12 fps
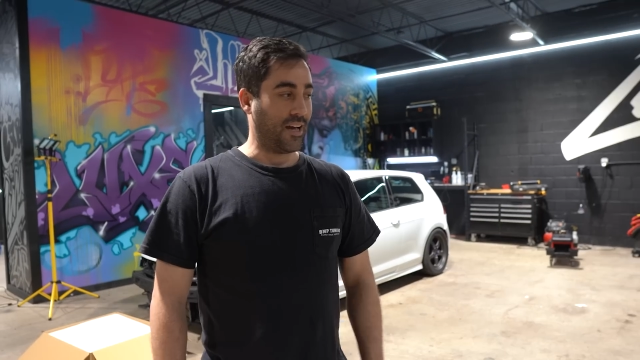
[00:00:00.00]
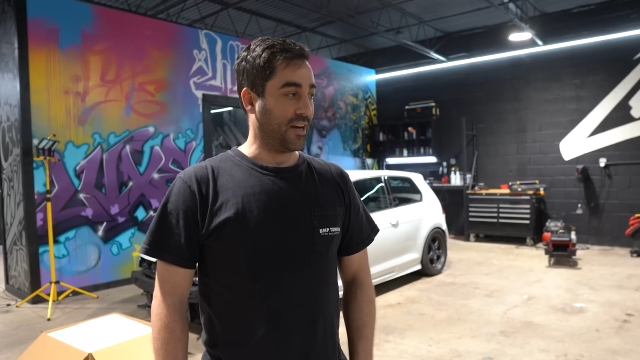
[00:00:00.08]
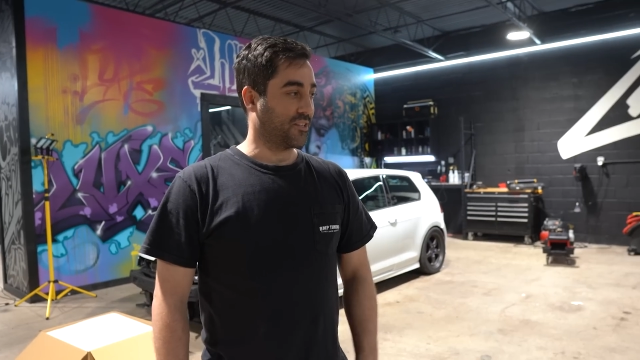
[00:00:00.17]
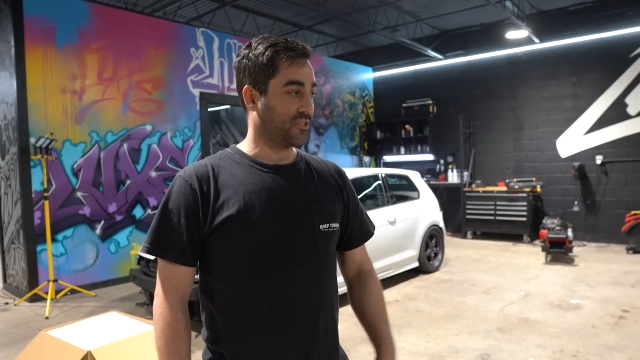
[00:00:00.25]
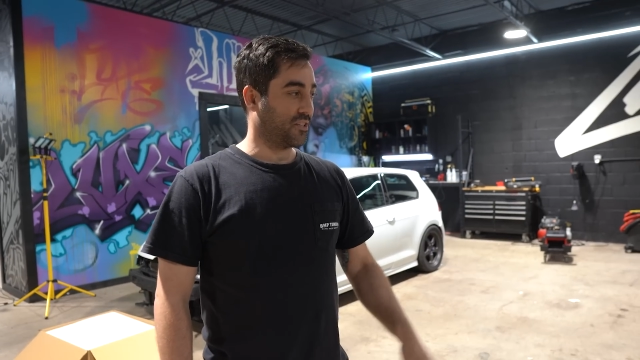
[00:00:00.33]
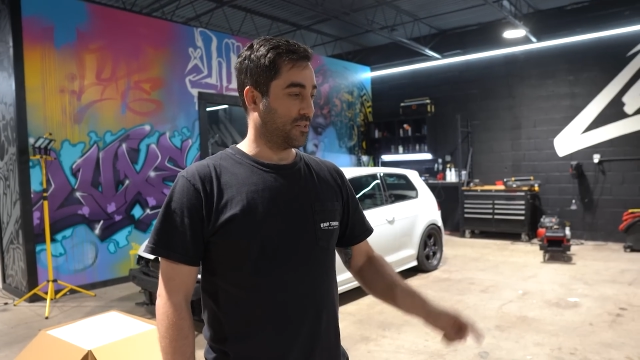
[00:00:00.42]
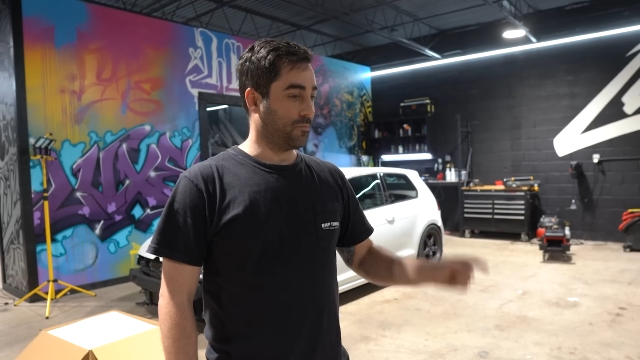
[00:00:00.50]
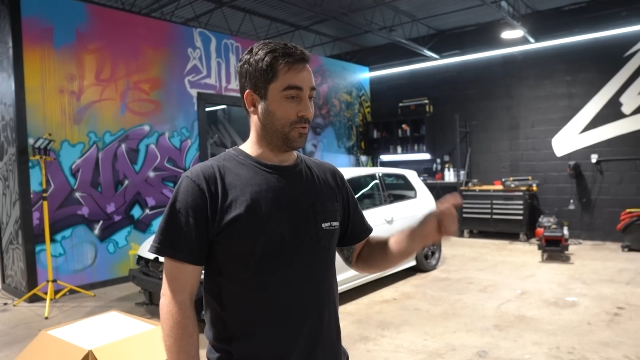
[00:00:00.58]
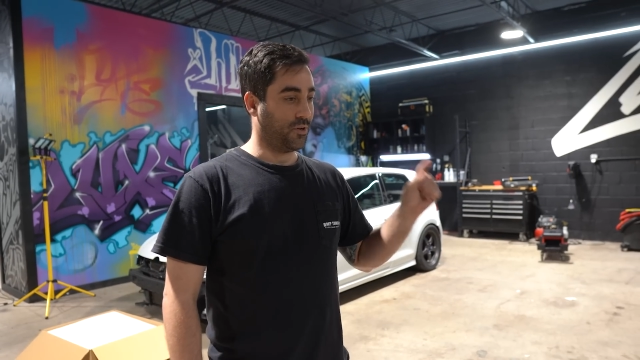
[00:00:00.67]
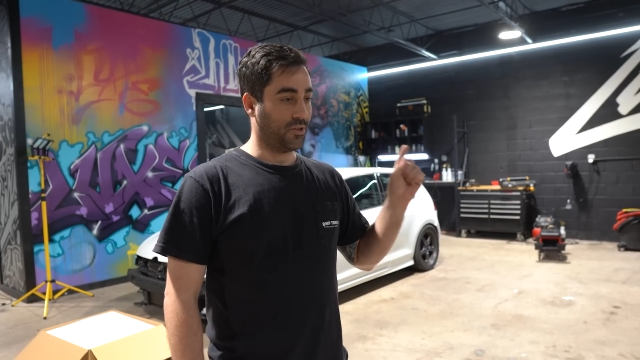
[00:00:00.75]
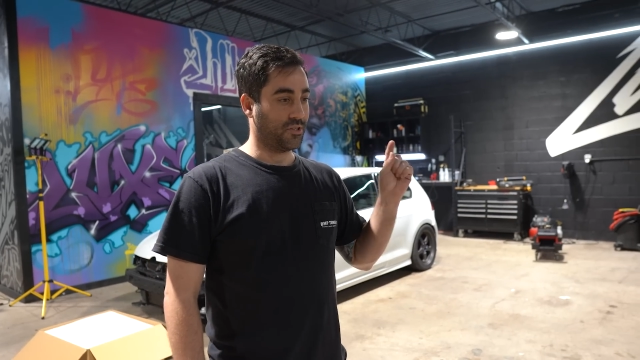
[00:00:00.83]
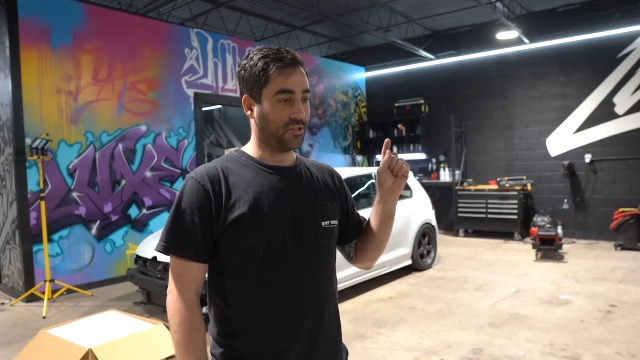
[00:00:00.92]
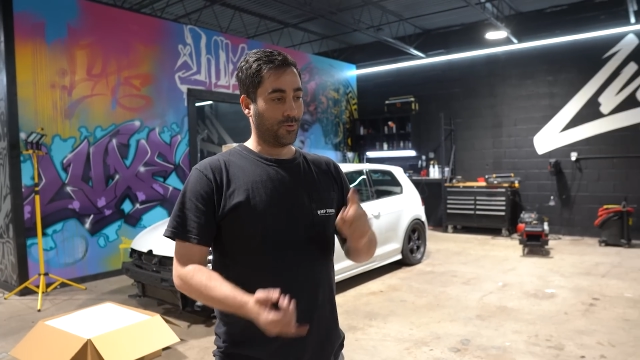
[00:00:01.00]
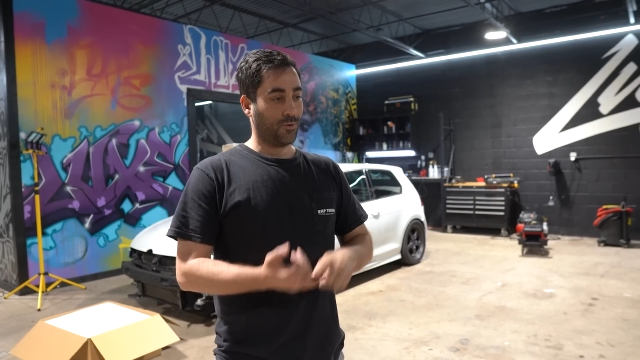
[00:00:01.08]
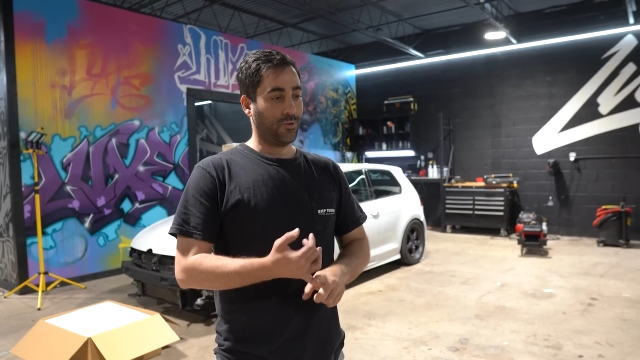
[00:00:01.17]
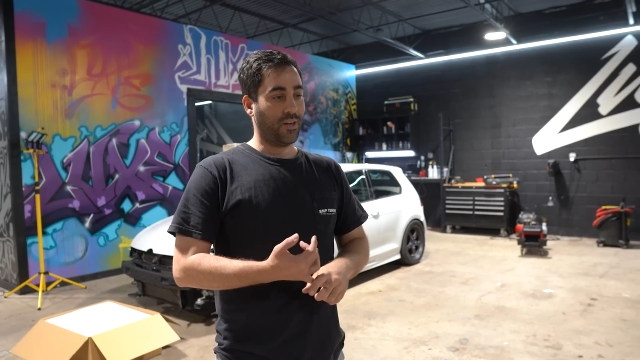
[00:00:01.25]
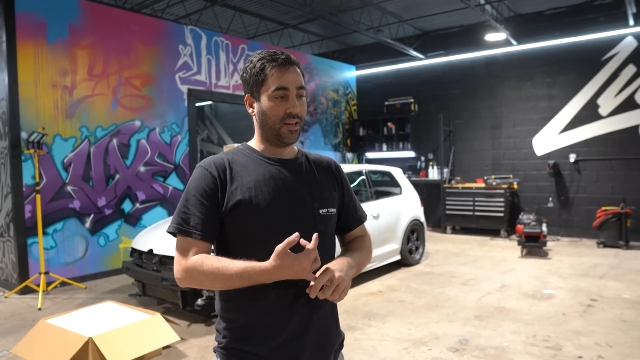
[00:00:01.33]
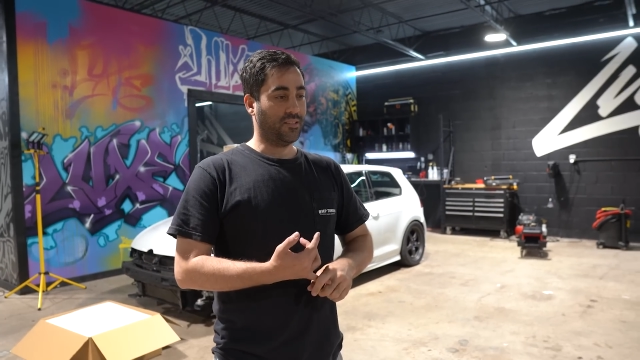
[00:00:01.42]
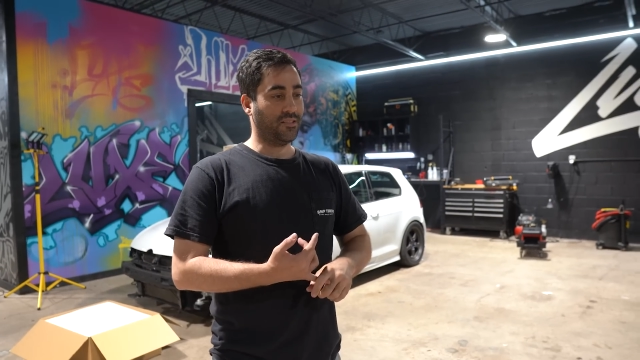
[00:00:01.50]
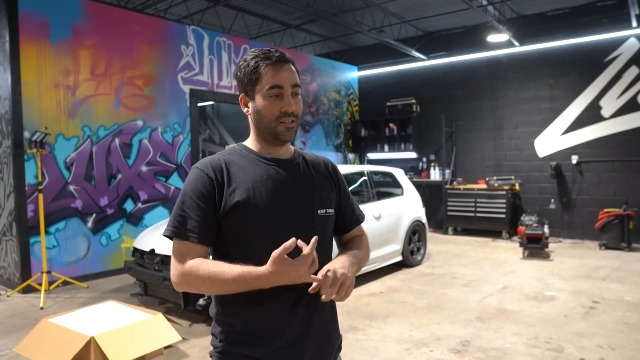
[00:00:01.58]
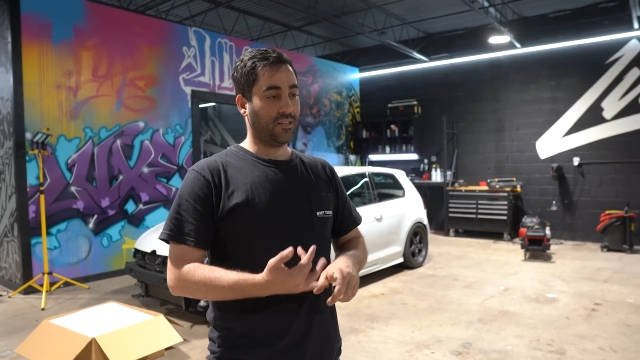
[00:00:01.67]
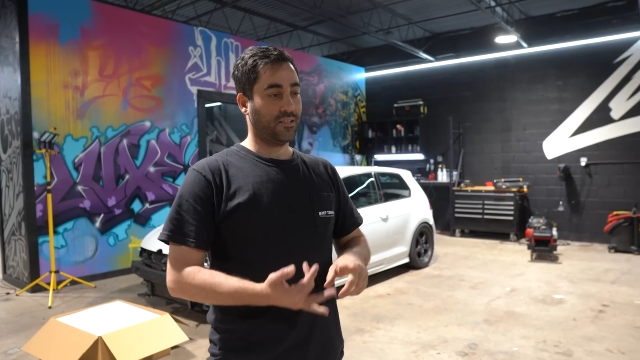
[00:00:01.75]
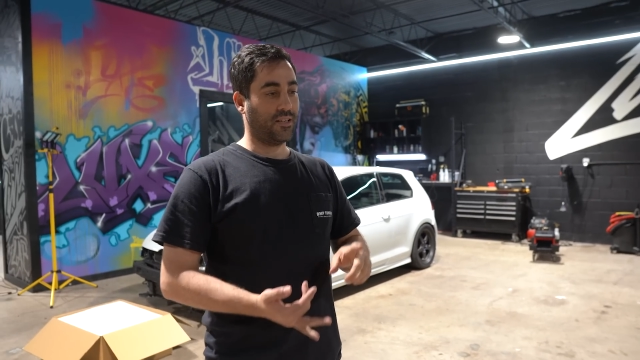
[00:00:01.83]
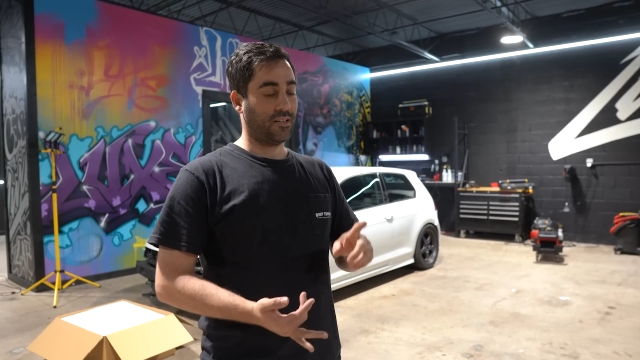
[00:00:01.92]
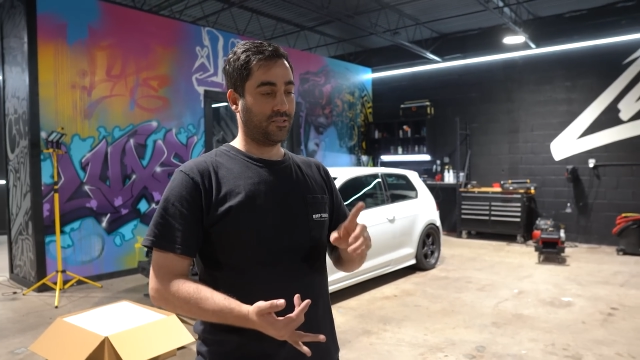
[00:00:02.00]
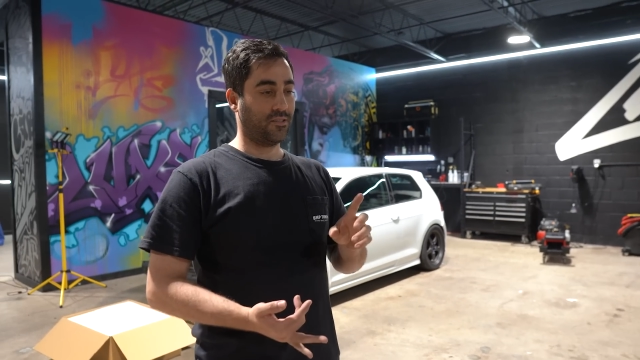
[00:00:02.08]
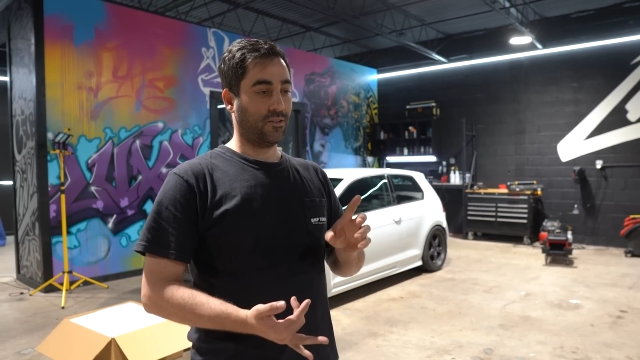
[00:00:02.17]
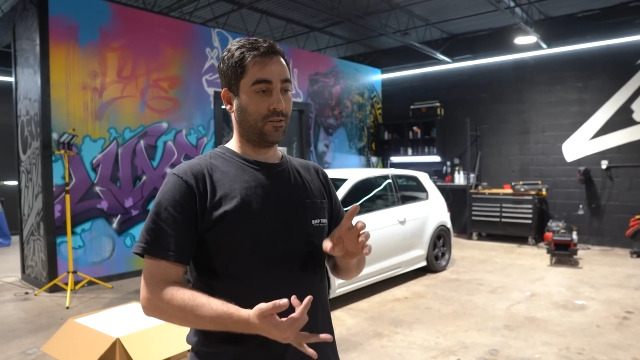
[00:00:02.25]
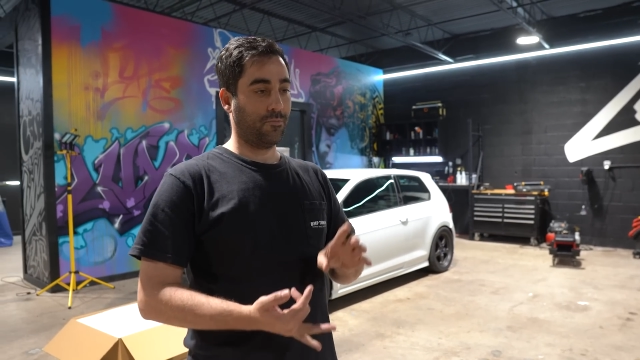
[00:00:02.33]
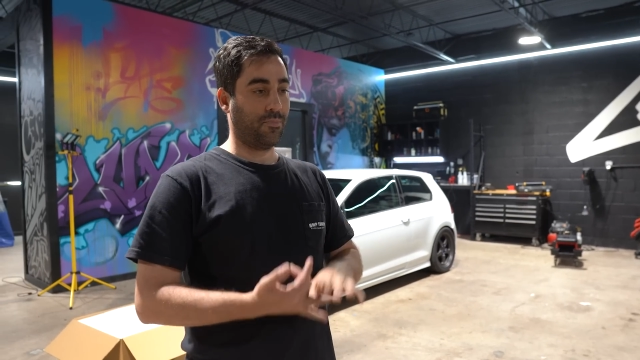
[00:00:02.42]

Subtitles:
actually pushed through the AC condenser,